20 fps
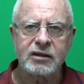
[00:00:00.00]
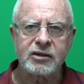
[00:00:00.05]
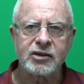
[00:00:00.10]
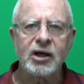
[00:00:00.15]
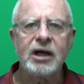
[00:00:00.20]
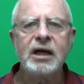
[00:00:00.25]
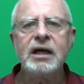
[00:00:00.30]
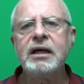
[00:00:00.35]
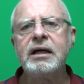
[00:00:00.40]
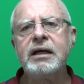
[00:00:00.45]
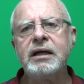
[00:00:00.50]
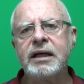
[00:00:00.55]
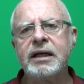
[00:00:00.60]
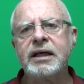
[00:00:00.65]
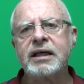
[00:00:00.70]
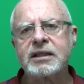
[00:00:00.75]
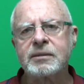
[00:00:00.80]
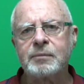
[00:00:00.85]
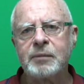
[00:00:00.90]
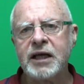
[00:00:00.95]
try
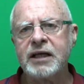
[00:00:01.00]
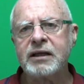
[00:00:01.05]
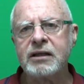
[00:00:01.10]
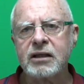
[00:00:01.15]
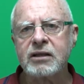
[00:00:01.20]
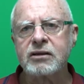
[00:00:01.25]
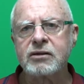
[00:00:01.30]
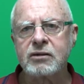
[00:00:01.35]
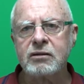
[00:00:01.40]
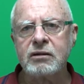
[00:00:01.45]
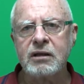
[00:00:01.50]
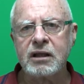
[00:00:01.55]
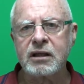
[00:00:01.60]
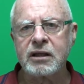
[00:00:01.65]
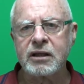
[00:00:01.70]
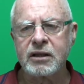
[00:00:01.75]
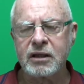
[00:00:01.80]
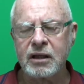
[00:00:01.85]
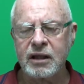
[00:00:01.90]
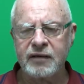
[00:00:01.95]
and explain this to
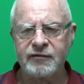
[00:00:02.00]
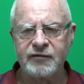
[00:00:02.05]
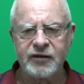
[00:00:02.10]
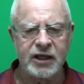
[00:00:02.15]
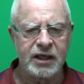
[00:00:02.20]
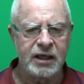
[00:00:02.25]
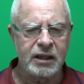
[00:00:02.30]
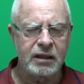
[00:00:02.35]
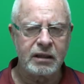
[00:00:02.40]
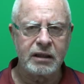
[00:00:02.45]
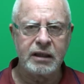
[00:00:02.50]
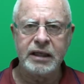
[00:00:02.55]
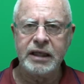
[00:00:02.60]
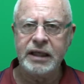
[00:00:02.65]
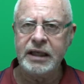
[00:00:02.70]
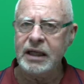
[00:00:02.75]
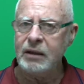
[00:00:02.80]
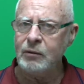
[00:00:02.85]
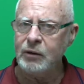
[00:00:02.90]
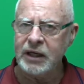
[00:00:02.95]
the lieutenant.
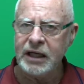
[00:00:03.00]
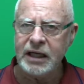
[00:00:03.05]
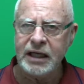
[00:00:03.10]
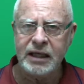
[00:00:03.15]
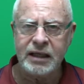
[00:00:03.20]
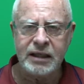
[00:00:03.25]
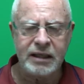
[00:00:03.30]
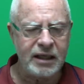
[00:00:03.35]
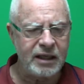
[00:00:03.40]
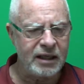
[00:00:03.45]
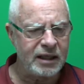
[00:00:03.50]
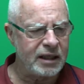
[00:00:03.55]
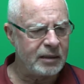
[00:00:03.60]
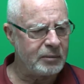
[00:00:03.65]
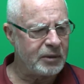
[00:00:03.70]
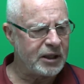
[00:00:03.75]
He don't want to hear anything